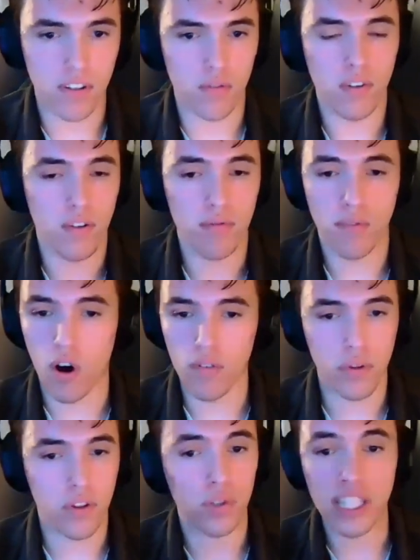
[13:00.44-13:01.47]

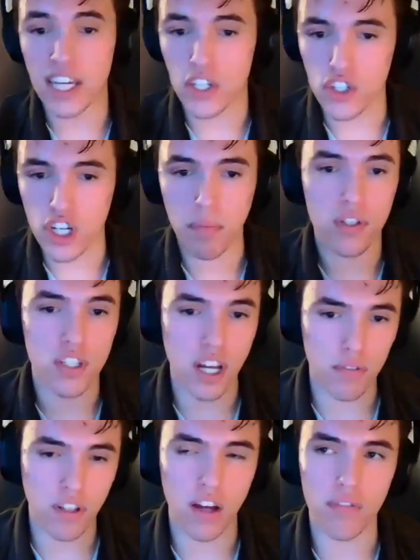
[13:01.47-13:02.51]
involved with a relationship or
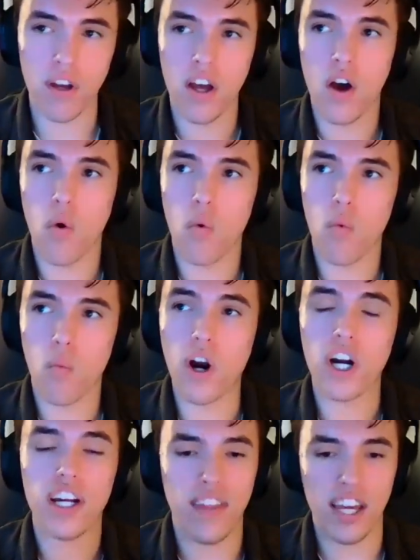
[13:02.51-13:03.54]
self-love?
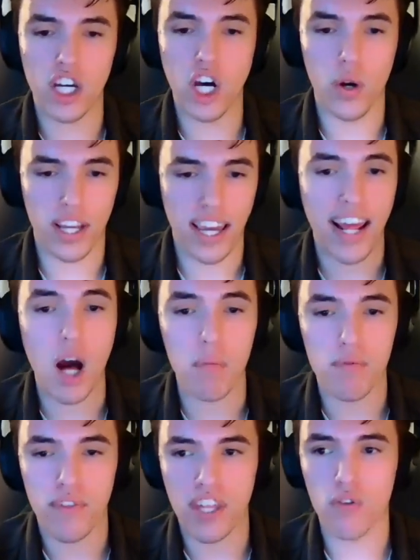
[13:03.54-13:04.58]
Where can they go to get
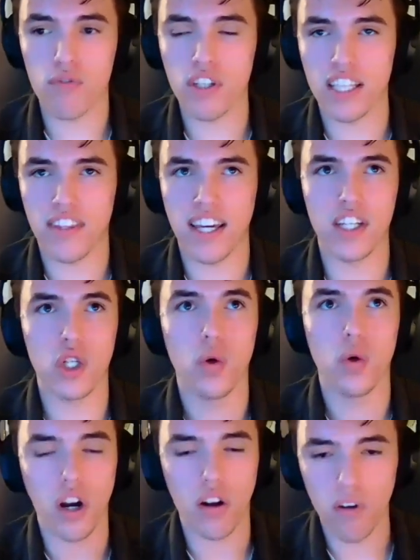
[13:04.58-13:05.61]
help if they don't feel like they can
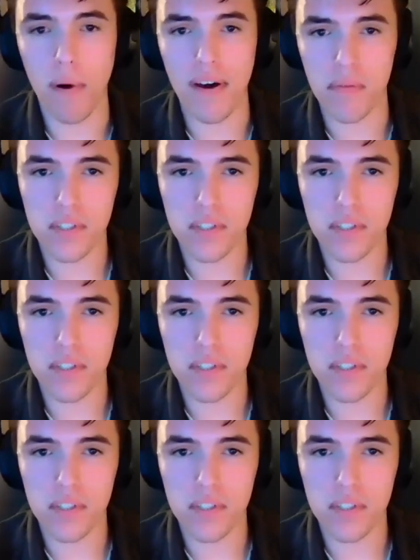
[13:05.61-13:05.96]
do it all by